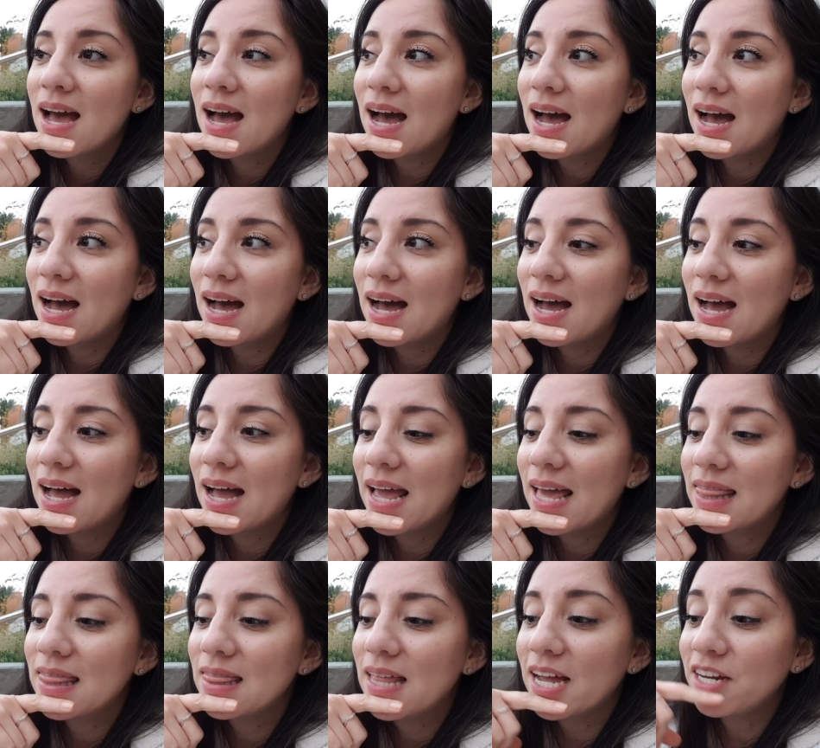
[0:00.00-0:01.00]
I
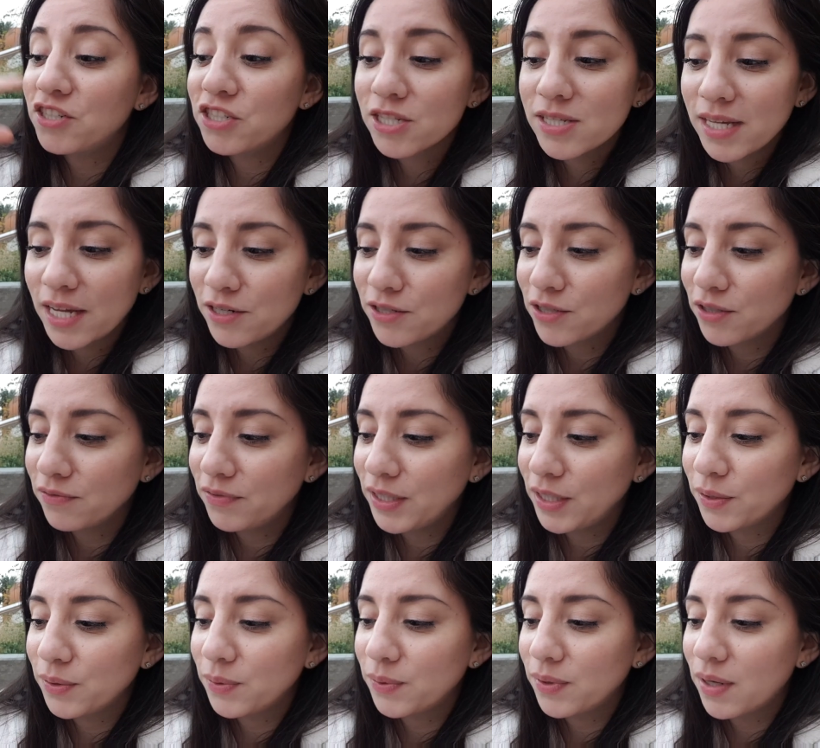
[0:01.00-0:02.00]
just
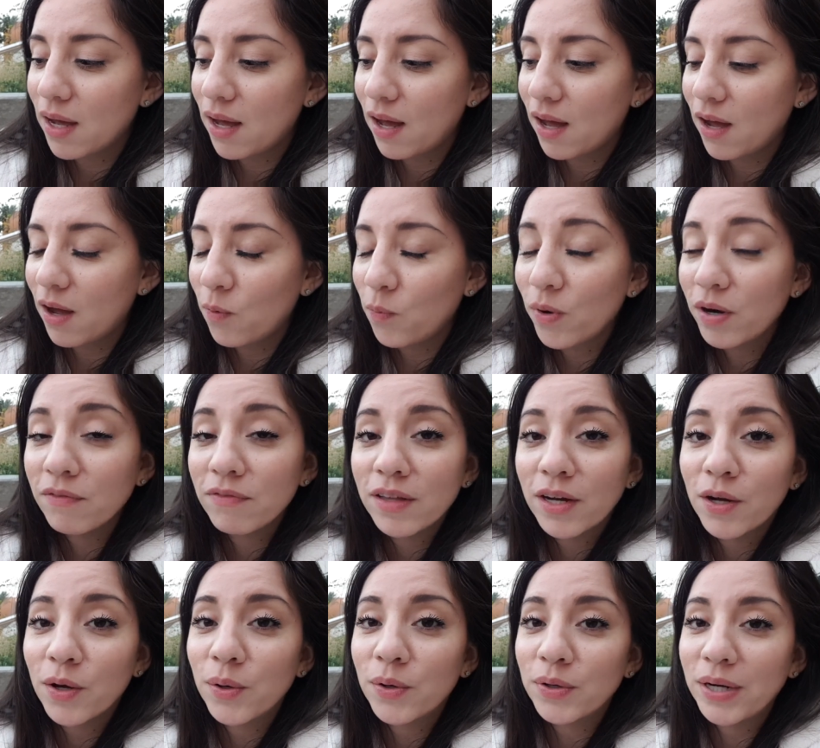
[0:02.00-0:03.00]
interviewed one of the
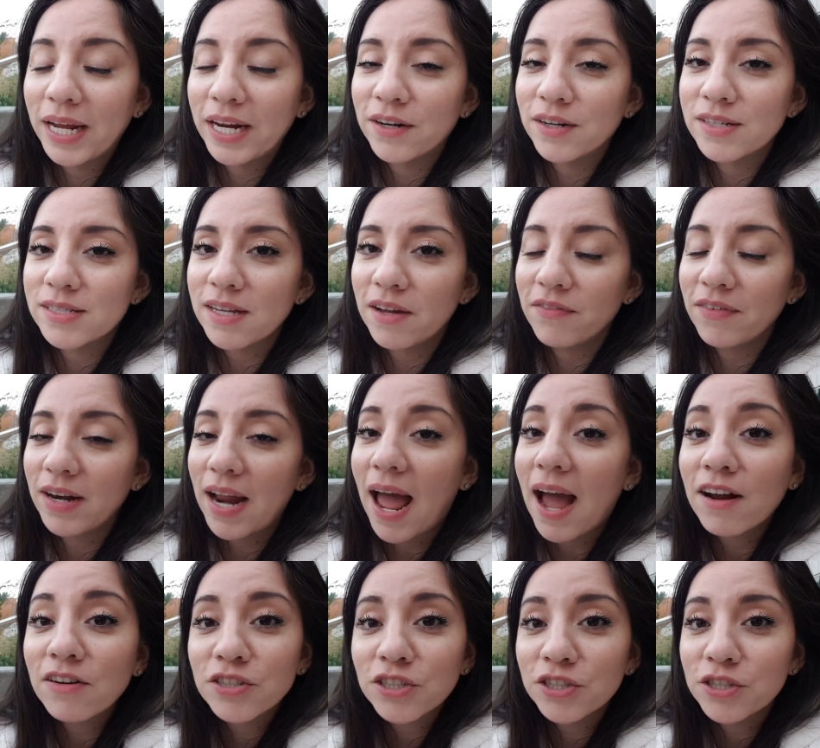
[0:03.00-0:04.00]
co-creators of the
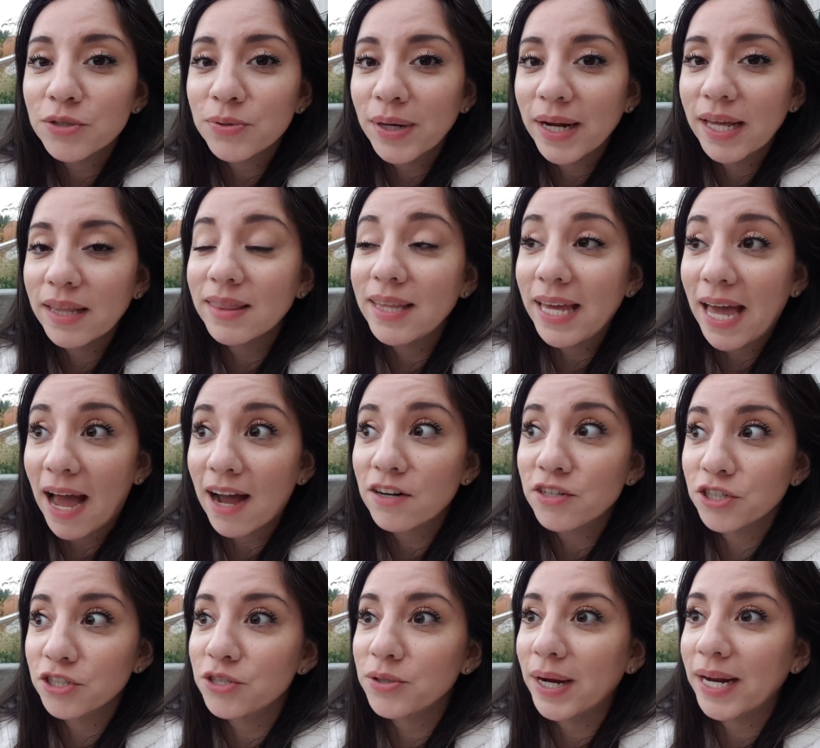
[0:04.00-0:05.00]
actor
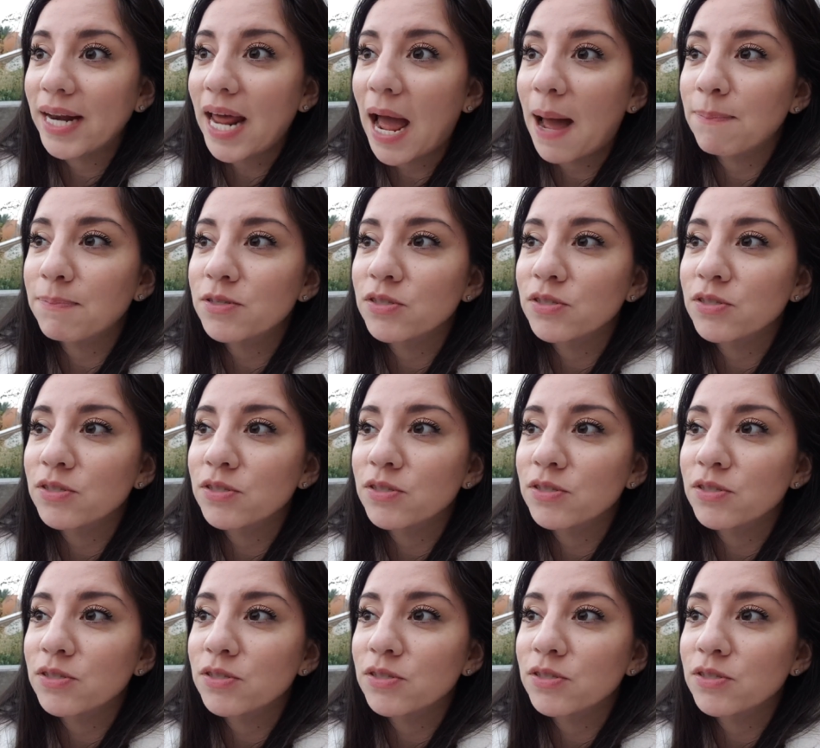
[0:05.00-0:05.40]
trade app.